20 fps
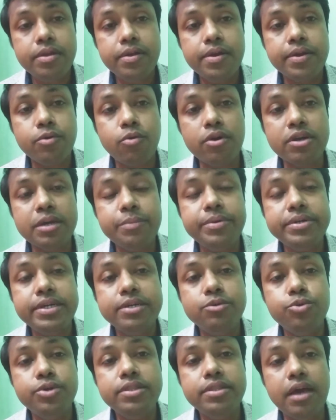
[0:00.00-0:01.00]
contaminated
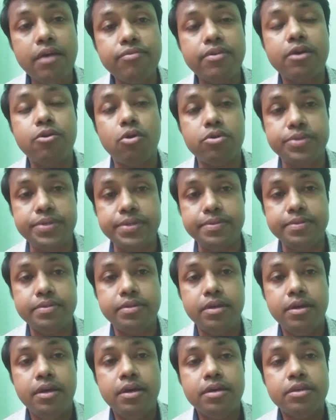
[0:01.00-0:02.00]
with aflatoxins.
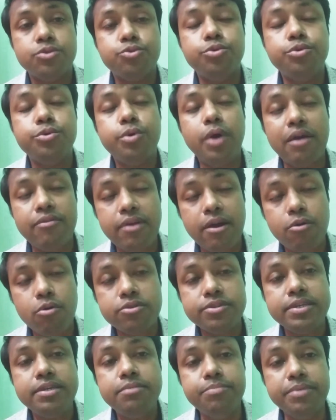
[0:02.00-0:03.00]
So
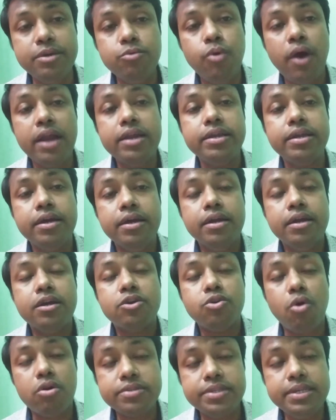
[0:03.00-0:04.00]
aflatoxin B1
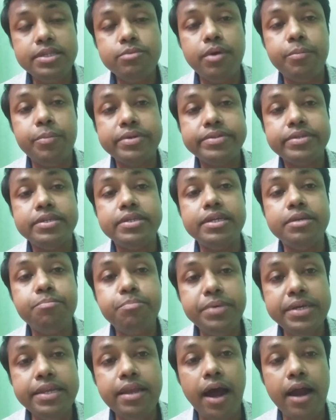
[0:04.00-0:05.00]
toxins may present in
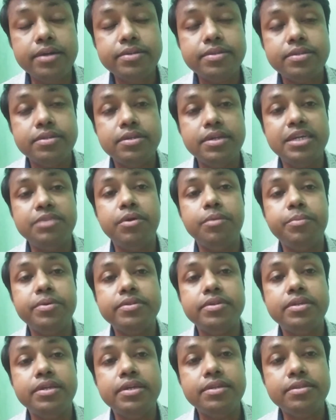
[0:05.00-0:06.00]
peanuts, it may
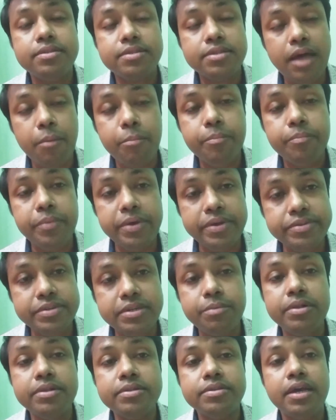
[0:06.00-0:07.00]
present in some
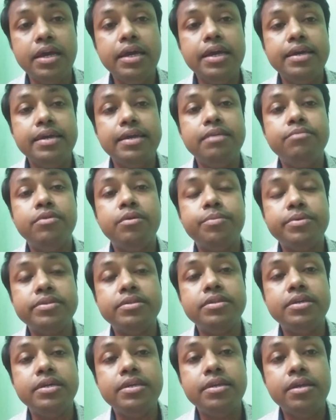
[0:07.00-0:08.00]
vegetables, it may
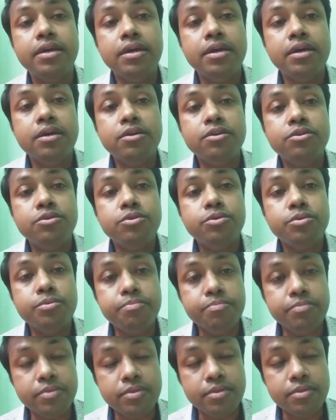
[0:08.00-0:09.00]
present
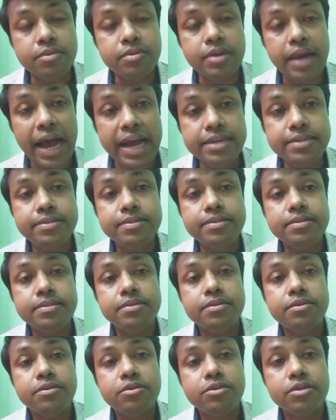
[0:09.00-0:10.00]
in rice,
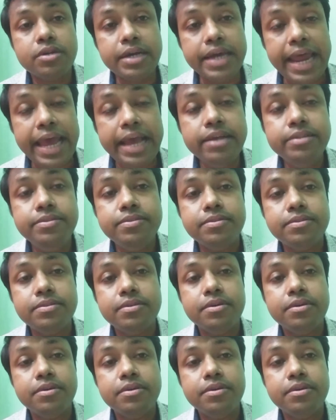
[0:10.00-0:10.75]
grains,